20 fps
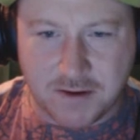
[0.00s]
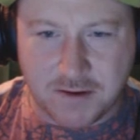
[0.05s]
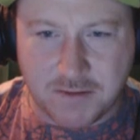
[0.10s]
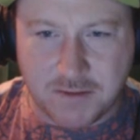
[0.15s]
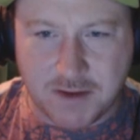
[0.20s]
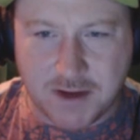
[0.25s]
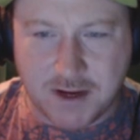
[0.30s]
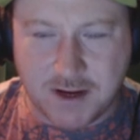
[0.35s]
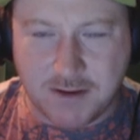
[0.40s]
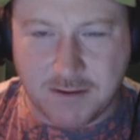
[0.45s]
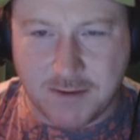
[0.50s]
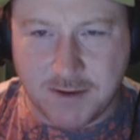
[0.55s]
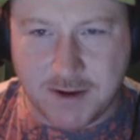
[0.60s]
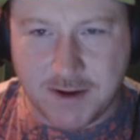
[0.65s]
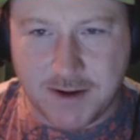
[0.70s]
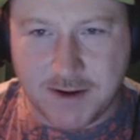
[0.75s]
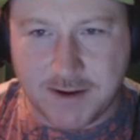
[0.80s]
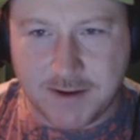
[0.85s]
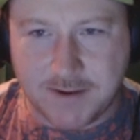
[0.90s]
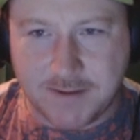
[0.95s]
Oh my
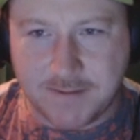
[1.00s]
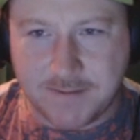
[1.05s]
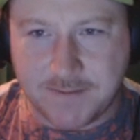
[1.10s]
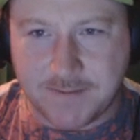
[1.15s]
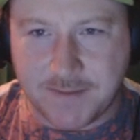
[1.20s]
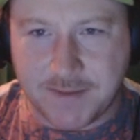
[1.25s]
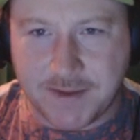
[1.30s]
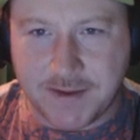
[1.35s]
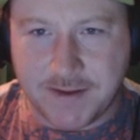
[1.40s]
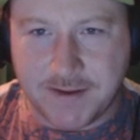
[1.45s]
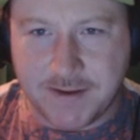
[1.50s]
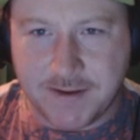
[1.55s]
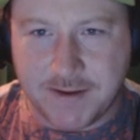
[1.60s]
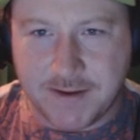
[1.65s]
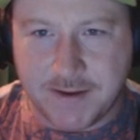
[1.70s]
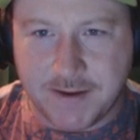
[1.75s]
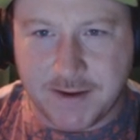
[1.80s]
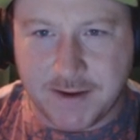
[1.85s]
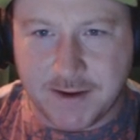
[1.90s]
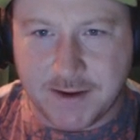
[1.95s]
word.
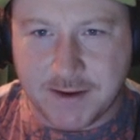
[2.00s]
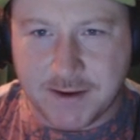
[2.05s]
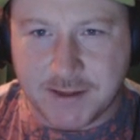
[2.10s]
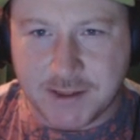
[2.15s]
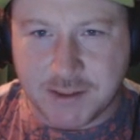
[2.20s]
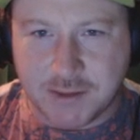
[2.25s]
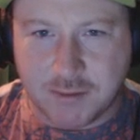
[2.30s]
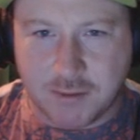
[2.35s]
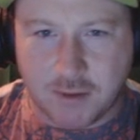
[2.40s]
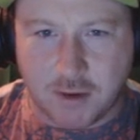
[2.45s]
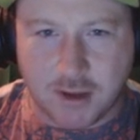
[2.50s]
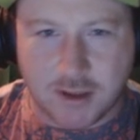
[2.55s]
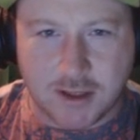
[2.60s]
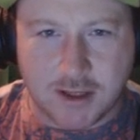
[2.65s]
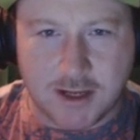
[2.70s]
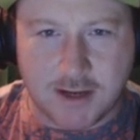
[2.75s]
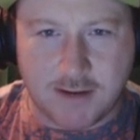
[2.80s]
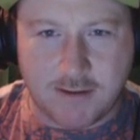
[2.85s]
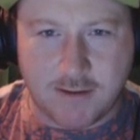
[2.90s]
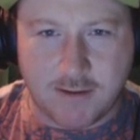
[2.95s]
It's
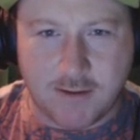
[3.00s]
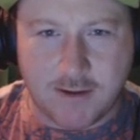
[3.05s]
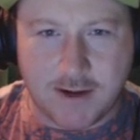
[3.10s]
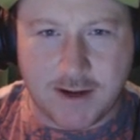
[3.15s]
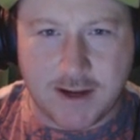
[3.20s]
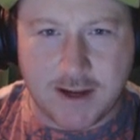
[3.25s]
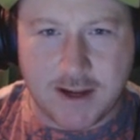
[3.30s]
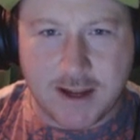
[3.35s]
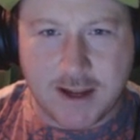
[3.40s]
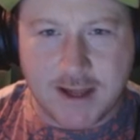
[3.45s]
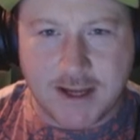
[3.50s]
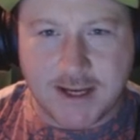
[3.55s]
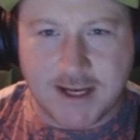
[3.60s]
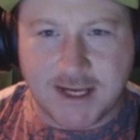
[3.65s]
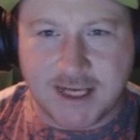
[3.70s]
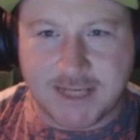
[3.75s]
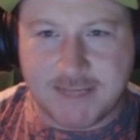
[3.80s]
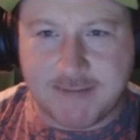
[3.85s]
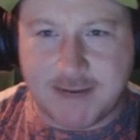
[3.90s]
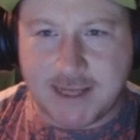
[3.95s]
one layer away.
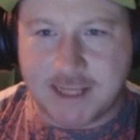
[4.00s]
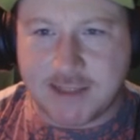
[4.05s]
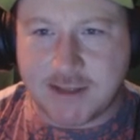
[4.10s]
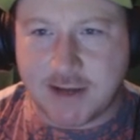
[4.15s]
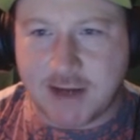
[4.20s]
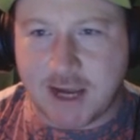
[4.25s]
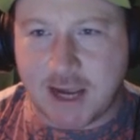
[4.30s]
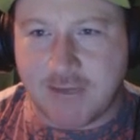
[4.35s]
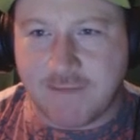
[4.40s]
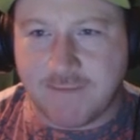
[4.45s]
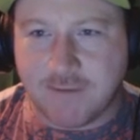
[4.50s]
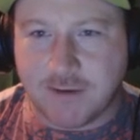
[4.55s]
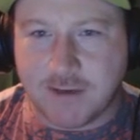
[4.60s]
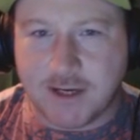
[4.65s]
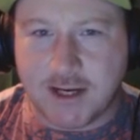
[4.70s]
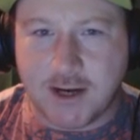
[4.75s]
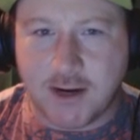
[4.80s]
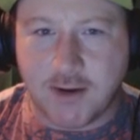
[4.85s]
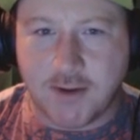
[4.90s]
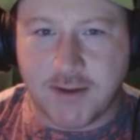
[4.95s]
You need to be extra careful
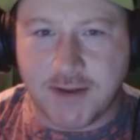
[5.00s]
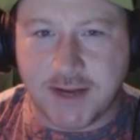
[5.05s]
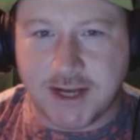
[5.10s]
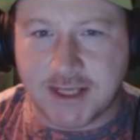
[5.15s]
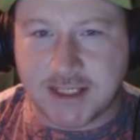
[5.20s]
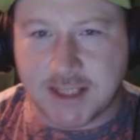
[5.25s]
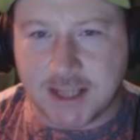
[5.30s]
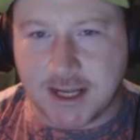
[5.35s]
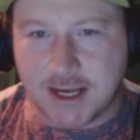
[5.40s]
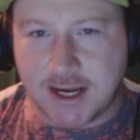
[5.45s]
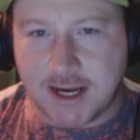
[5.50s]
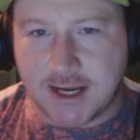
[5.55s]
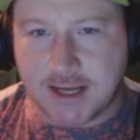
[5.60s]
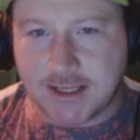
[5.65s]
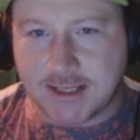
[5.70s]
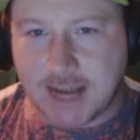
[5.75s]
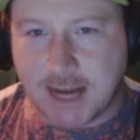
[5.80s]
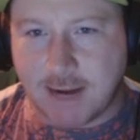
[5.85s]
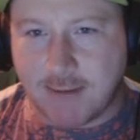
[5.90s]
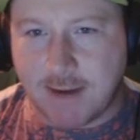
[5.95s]
when cutting the next layer.
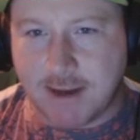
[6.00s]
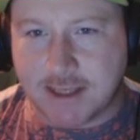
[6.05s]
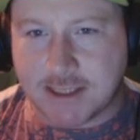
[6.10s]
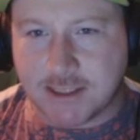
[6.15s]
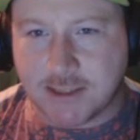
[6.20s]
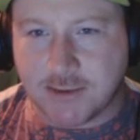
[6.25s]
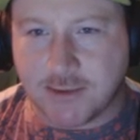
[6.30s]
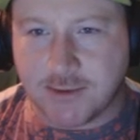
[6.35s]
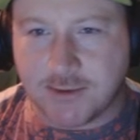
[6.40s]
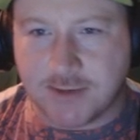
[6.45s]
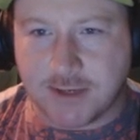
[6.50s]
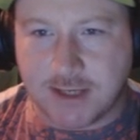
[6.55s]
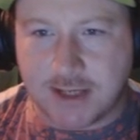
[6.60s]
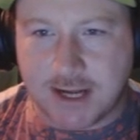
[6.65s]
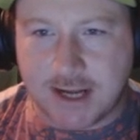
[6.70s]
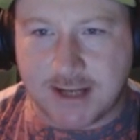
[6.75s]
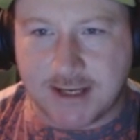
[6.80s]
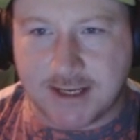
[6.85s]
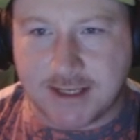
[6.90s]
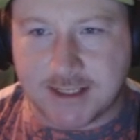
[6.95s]
Directly under it
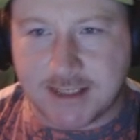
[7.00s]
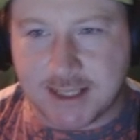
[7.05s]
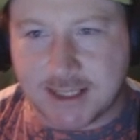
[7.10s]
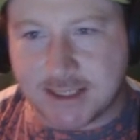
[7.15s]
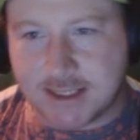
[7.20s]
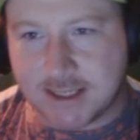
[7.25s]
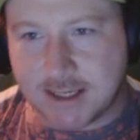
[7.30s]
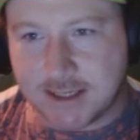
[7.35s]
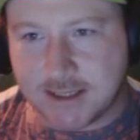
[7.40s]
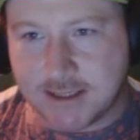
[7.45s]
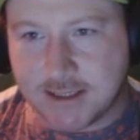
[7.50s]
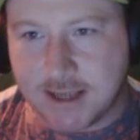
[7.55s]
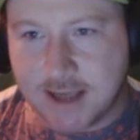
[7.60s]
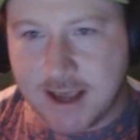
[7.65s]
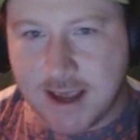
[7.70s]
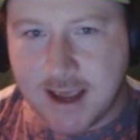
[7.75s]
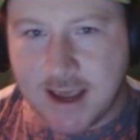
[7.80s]
lie the intestines.